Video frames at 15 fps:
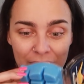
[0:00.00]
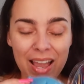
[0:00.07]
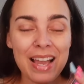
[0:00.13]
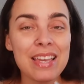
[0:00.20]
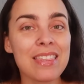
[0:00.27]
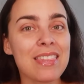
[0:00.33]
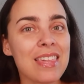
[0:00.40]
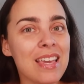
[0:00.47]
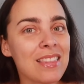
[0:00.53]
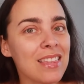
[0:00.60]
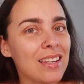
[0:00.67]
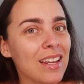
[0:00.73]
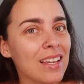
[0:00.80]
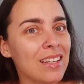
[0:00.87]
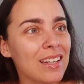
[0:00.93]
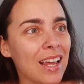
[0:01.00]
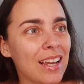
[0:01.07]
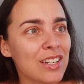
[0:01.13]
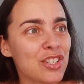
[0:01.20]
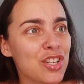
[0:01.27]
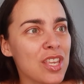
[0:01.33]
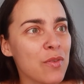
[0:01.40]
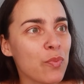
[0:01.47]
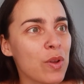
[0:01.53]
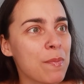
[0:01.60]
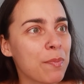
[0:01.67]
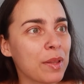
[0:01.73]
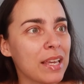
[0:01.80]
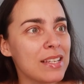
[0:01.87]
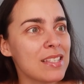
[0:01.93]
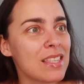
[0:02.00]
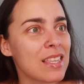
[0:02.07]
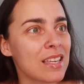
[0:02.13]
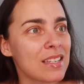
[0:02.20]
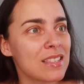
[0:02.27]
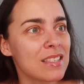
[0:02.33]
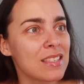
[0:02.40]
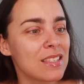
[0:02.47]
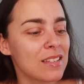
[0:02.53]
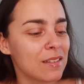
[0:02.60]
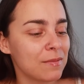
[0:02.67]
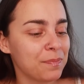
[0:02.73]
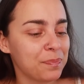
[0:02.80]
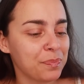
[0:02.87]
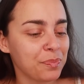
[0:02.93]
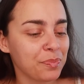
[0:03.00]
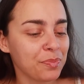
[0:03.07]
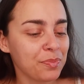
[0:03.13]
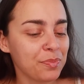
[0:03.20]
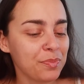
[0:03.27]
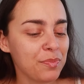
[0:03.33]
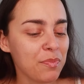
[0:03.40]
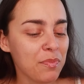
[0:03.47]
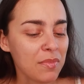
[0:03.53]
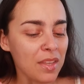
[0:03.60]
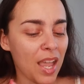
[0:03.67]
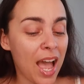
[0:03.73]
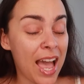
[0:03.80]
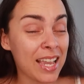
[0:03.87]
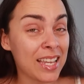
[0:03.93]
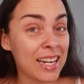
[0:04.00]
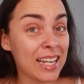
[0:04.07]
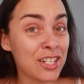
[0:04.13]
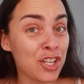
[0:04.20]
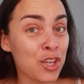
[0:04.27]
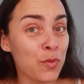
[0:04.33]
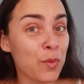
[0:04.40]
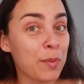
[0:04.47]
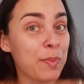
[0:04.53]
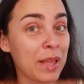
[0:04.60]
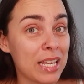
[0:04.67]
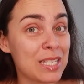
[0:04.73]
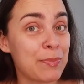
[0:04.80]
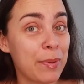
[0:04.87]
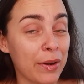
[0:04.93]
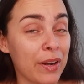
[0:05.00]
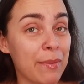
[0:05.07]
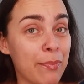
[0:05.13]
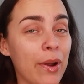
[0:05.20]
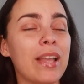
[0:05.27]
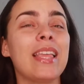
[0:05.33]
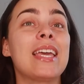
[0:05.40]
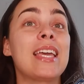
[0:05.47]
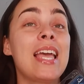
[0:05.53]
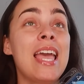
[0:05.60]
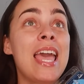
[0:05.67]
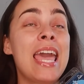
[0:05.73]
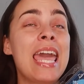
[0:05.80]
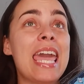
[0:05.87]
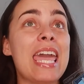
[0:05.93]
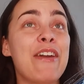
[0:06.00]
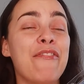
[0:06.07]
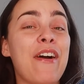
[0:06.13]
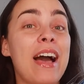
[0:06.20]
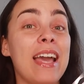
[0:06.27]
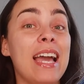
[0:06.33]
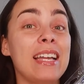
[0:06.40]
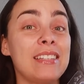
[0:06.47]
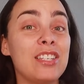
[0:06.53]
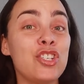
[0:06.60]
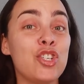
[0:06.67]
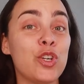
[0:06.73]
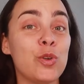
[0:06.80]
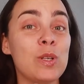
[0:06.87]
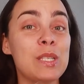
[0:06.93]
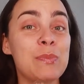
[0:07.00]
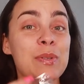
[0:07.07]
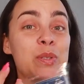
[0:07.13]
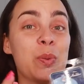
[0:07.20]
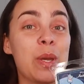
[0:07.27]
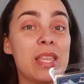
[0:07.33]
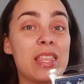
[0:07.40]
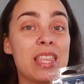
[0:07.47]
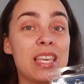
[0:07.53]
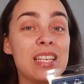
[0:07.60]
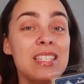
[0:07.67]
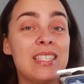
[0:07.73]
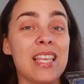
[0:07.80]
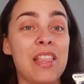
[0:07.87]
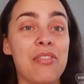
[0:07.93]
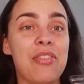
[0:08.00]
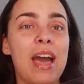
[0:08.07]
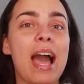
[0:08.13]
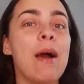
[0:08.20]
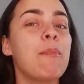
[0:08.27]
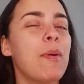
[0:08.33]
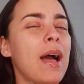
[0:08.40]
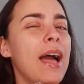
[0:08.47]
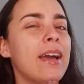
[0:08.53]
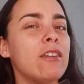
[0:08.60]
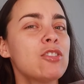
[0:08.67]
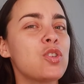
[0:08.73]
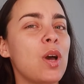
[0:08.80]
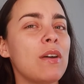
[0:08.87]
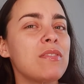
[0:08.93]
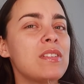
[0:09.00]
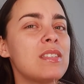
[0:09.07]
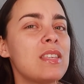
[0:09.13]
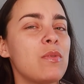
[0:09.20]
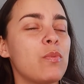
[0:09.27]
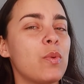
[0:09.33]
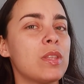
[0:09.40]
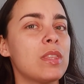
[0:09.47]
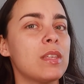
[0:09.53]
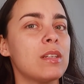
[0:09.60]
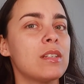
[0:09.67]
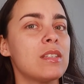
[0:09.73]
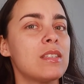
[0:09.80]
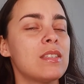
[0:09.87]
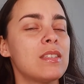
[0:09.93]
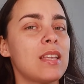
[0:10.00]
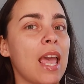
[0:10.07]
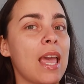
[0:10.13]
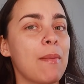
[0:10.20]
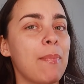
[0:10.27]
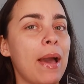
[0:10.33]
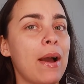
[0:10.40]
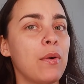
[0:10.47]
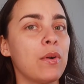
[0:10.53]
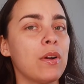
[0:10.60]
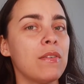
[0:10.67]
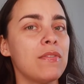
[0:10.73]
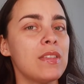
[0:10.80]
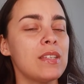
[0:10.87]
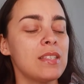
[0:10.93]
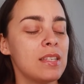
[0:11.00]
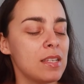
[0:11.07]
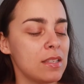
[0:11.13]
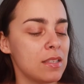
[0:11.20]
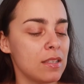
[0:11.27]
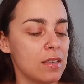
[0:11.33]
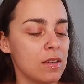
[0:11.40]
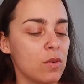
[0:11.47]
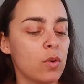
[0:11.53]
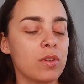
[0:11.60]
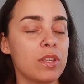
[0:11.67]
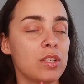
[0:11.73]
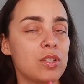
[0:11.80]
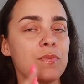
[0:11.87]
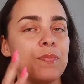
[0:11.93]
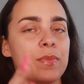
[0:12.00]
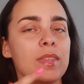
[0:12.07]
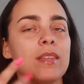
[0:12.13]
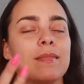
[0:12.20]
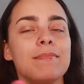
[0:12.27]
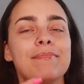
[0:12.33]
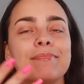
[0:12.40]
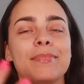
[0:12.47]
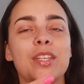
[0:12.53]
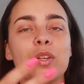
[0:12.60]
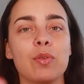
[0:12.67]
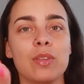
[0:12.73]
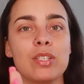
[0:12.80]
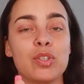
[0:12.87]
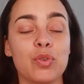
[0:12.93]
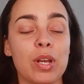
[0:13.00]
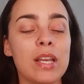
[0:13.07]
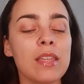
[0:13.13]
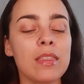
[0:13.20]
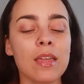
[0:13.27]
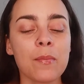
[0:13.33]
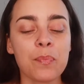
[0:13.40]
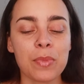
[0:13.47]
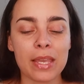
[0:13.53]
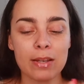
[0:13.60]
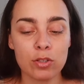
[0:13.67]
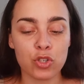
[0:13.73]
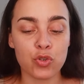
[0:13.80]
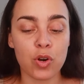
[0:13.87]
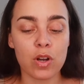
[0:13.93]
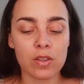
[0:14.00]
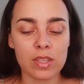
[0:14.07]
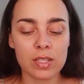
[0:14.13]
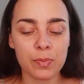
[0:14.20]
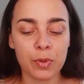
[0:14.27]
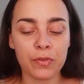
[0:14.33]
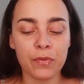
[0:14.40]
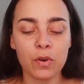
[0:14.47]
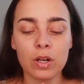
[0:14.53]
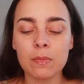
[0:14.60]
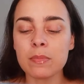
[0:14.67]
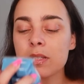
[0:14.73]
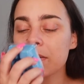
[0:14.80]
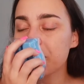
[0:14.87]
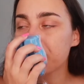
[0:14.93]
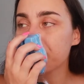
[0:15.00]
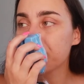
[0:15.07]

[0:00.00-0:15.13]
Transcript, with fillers: I think that I could actually replace this. I can actually replace berry bread. Like, if I had to choose between this and that, but I also have to see what the staying power of this is, or this, you know, the strength, how strong this performs.